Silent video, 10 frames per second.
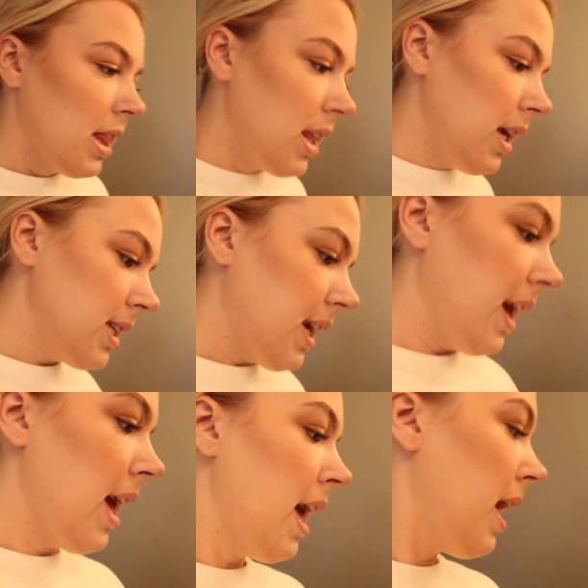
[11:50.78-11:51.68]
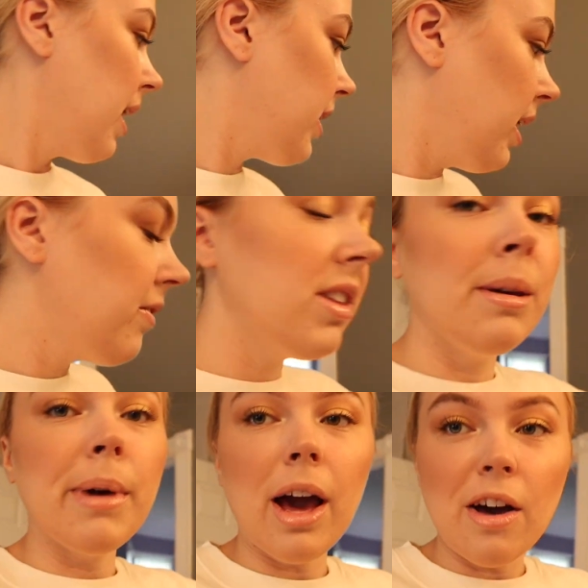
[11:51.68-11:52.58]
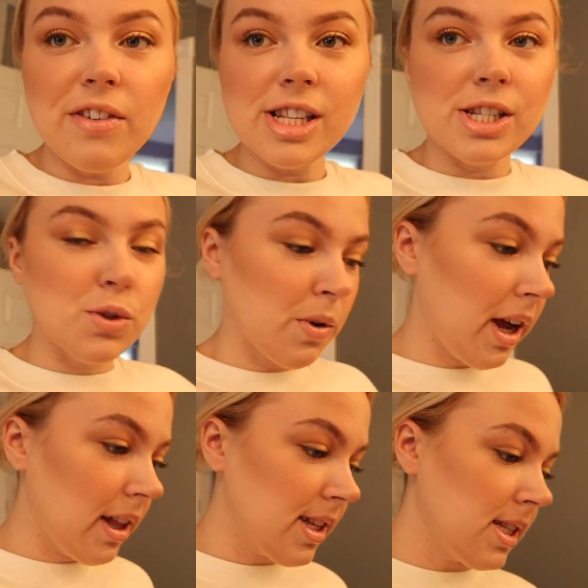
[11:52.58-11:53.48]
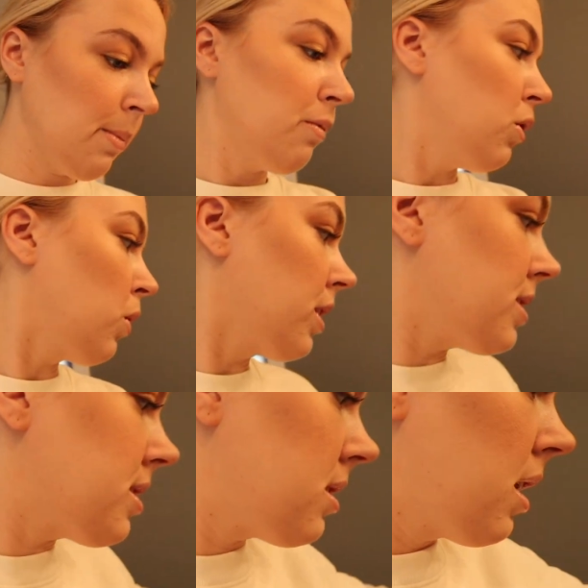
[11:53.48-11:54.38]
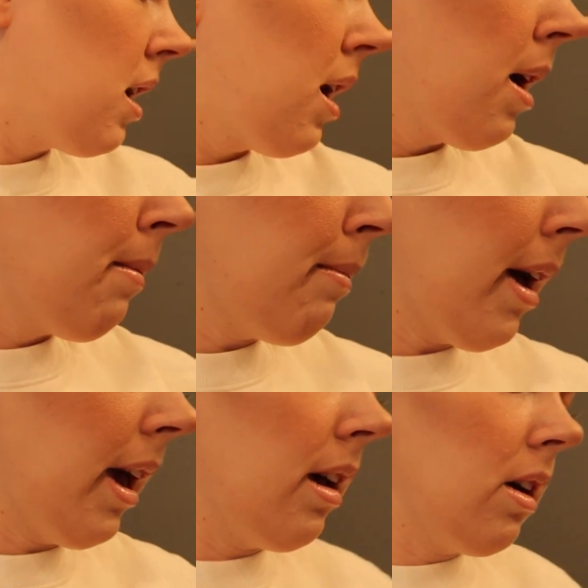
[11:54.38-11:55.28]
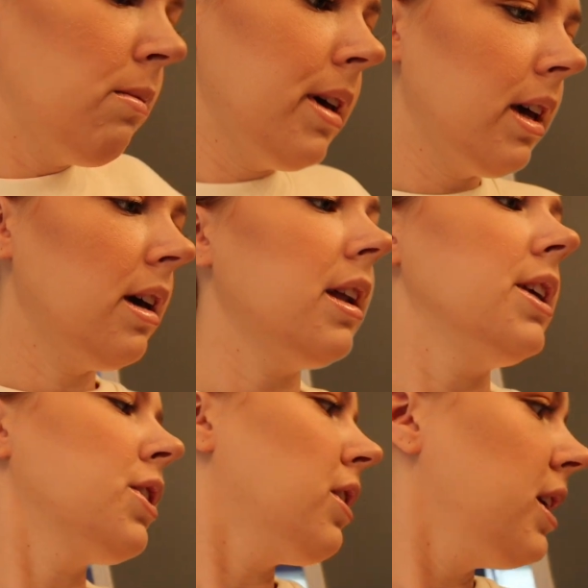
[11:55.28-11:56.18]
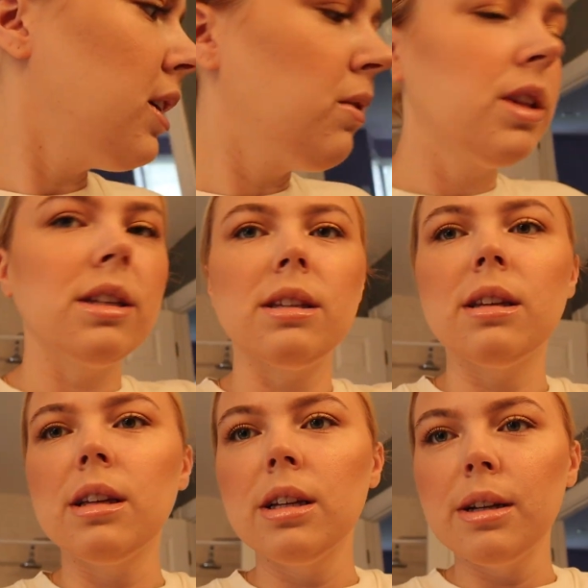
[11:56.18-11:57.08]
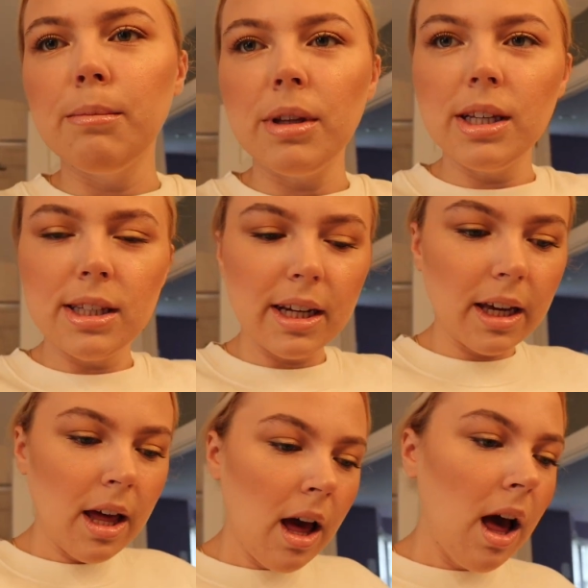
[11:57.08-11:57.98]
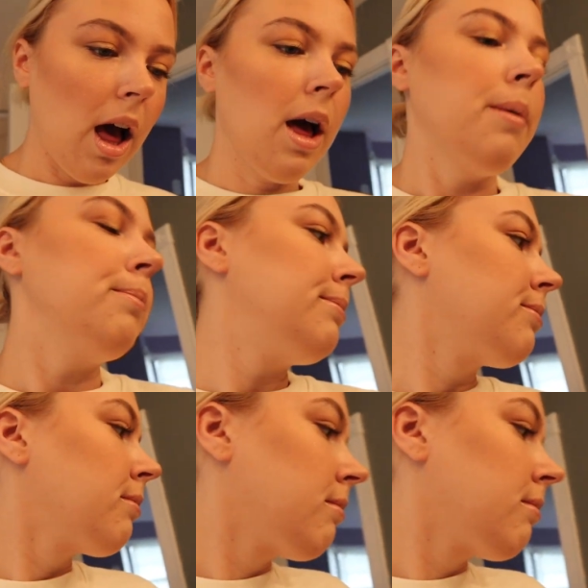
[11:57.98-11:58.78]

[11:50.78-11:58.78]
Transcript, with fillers: thing is I, thankfully my office is right on the same floor as my, oh my God, he's already done with his voice. Um,